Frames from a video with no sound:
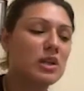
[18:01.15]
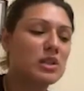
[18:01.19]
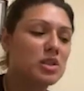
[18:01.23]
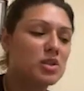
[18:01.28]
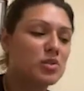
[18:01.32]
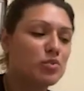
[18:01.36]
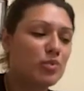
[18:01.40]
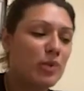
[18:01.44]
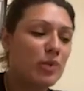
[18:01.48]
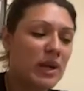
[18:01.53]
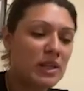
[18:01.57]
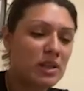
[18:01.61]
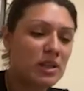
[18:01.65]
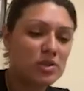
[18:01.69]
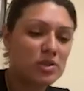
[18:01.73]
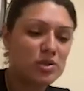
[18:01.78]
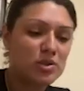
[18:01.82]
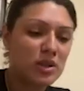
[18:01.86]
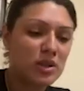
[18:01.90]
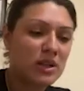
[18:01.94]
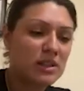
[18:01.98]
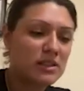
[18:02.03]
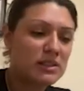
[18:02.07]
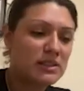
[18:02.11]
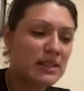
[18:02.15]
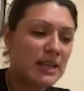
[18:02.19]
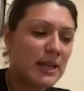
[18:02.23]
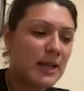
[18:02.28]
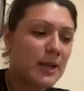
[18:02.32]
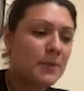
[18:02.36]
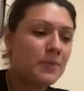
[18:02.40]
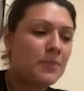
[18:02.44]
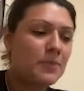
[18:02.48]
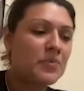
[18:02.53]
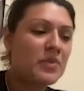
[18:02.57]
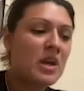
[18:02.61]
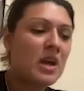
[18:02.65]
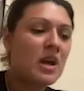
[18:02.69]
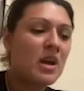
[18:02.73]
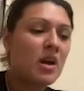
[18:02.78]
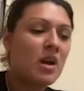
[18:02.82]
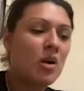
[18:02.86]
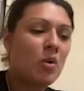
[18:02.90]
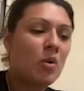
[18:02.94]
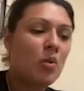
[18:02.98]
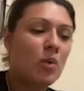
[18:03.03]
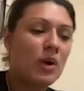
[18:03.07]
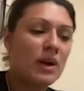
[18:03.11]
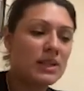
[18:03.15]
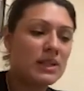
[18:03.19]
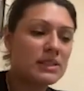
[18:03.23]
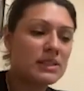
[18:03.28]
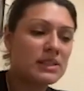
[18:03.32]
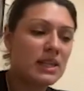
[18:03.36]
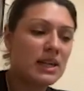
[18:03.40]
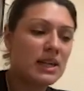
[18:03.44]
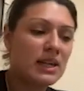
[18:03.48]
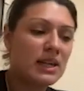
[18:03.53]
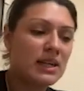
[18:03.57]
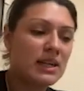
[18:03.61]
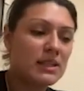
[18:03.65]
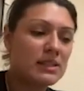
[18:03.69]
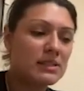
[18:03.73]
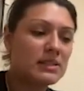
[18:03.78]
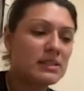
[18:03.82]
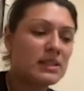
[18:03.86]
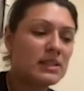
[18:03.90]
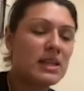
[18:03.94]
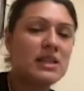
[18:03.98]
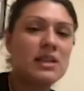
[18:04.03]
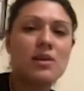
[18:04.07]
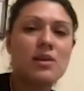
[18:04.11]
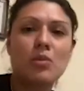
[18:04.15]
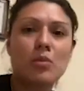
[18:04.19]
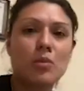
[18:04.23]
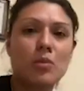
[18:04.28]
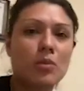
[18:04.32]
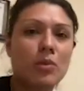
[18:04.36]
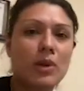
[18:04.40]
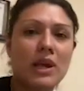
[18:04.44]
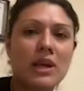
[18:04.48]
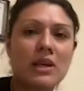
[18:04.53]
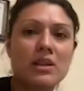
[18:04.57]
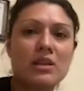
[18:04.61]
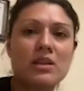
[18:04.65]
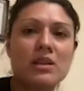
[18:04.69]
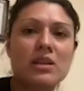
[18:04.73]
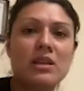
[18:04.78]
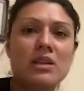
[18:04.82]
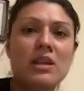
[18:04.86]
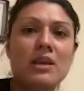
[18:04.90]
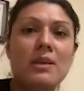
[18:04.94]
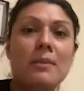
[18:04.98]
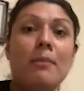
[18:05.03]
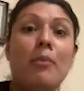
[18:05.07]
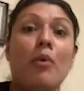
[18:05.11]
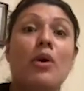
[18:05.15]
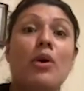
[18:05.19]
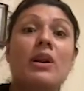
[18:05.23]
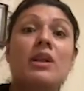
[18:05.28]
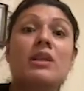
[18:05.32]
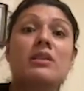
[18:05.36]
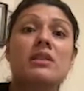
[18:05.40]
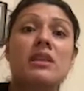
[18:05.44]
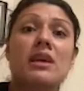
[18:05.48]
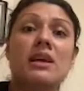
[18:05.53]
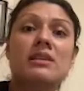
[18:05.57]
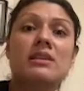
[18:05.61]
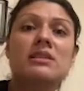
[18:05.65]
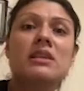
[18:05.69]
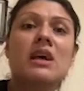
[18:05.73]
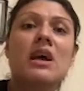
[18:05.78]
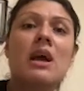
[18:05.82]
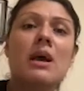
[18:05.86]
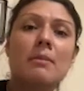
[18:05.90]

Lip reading: I just write the drug's name, what it does, and then like the important things,